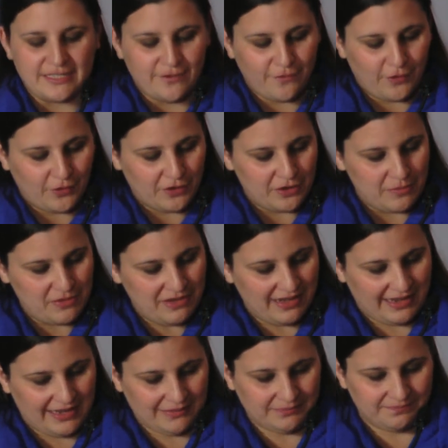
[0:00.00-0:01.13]
of her
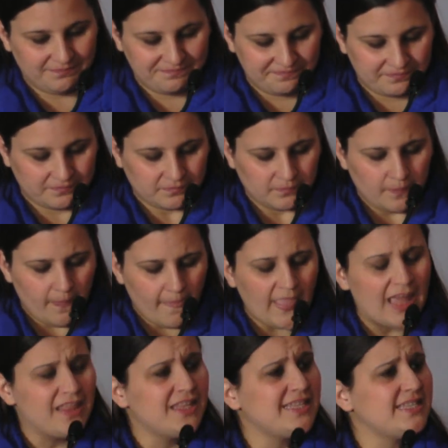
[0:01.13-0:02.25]
community,
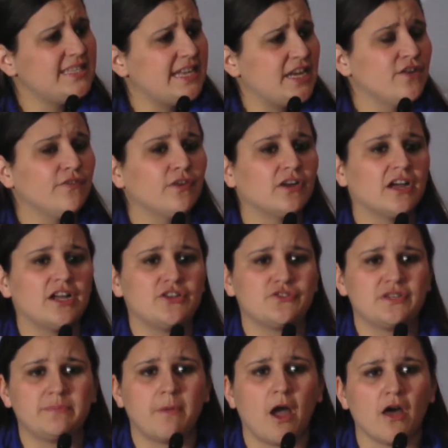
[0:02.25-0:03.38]
the state of her
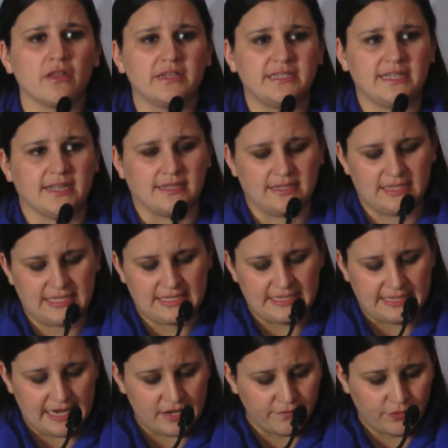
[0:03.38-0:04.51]
country's politics, the
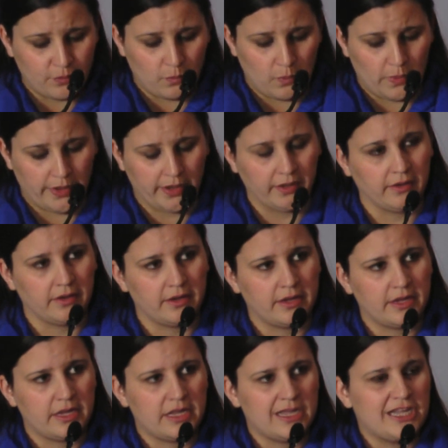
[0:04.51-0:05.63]
state of the war.
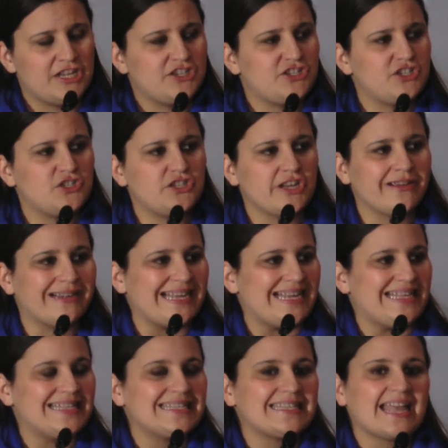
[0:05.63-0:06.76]
She shared
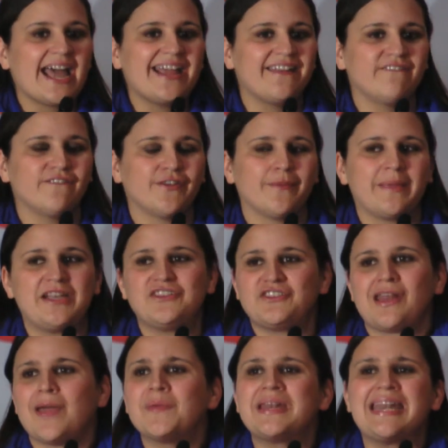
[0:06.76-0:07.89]
inside information
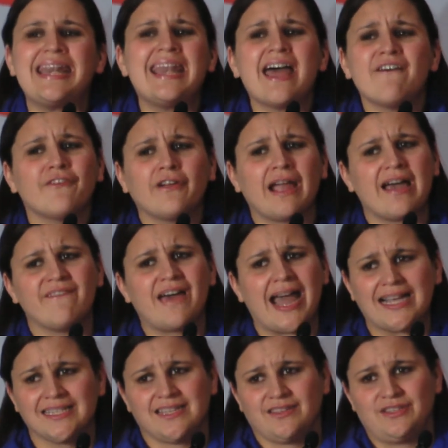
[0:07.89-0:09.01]
I would never have
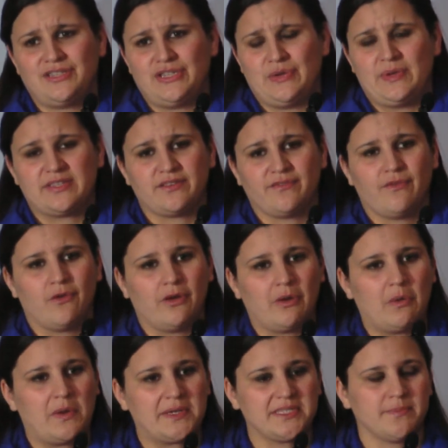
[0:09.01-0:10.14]
access to as a foreign
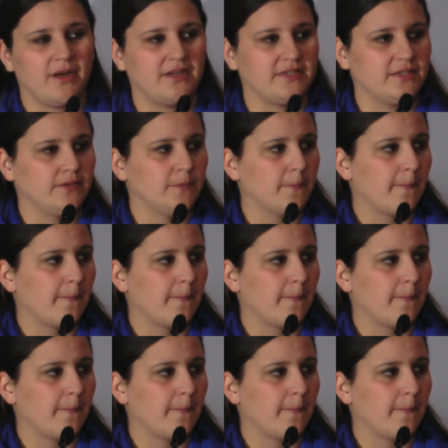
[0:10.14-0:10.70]
correspondent.